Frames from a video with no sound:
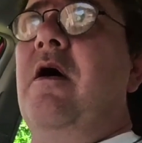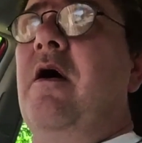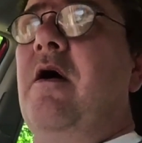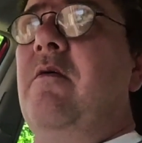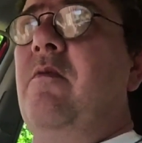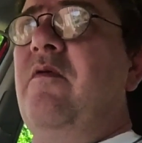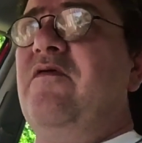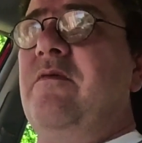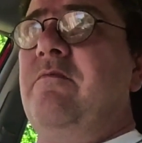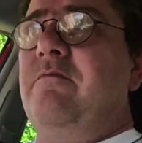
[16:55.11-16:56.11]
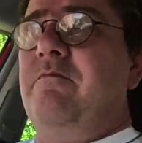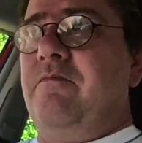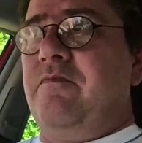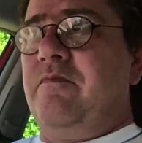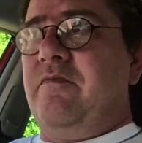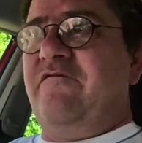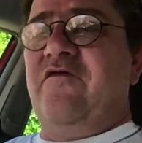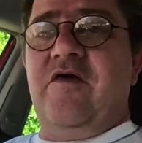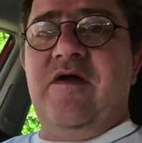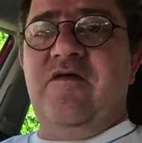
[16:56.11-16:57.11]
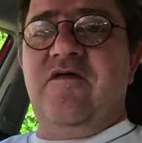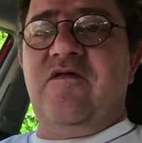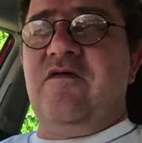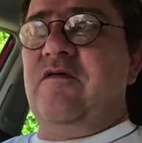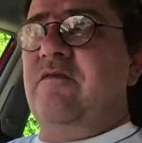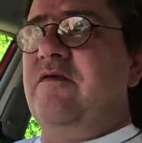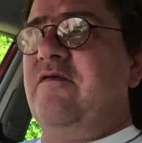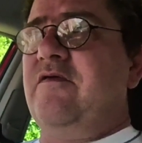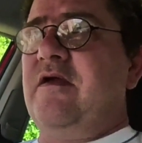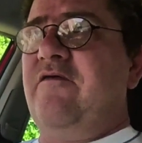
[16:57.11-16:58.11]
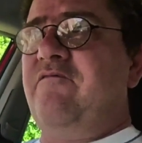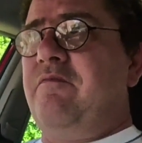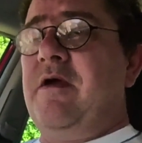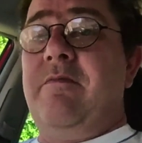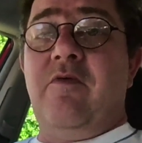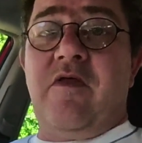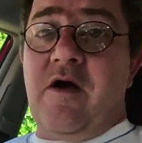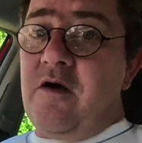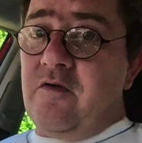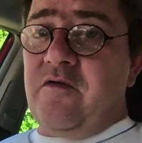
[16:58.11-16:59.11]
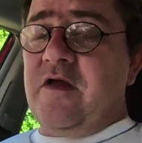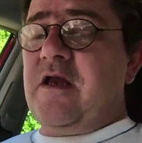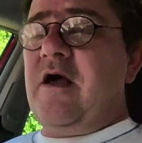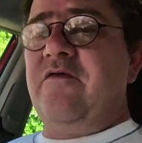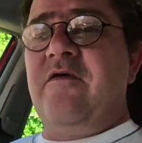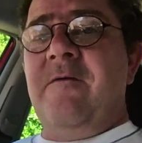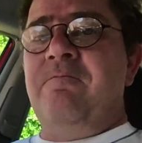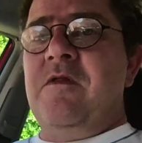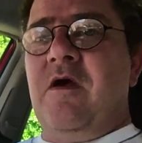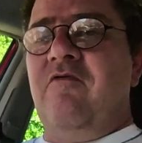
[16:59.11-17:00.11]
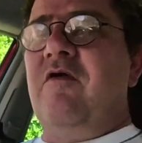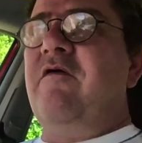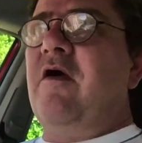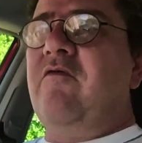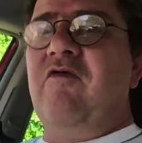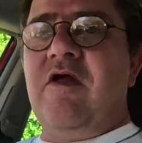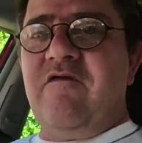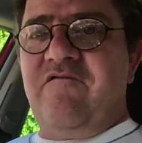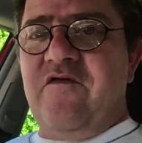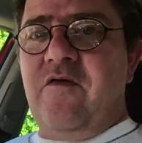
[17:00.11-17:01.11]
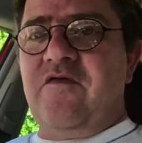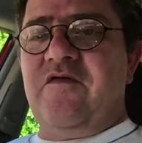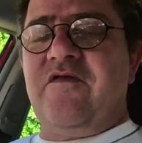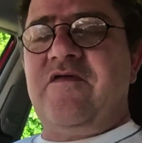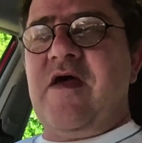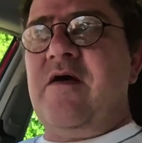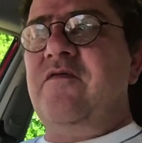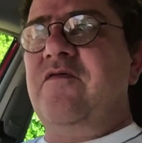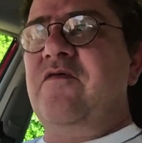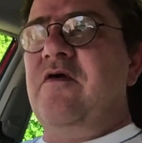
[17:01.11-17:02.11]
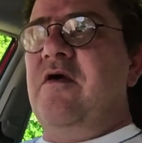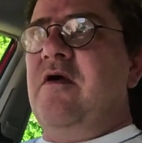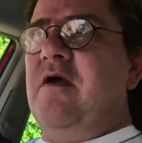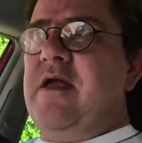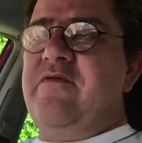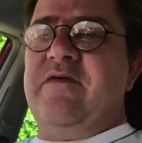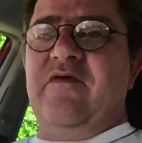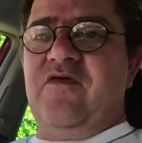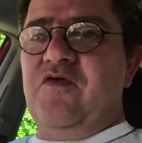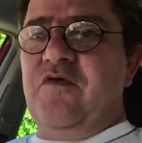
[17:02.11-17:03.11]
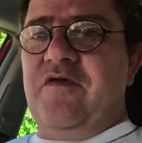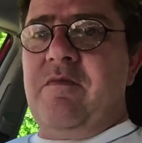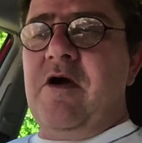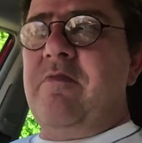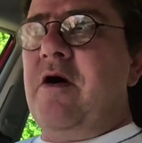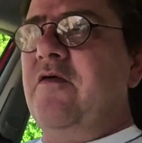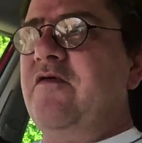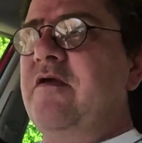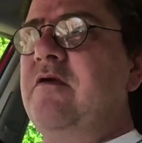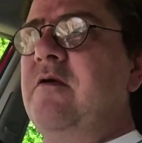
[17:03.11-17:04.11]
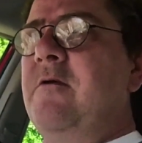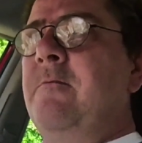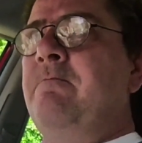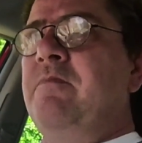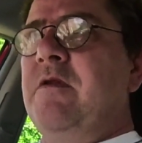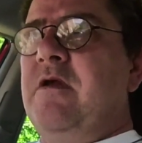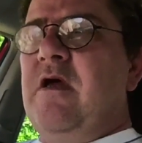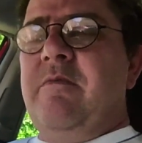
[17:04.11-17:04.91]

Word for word: um, with some footage, just to give people that aren't on the canals a really a really good feel to the sounds, even if it's a noisy boat passing. You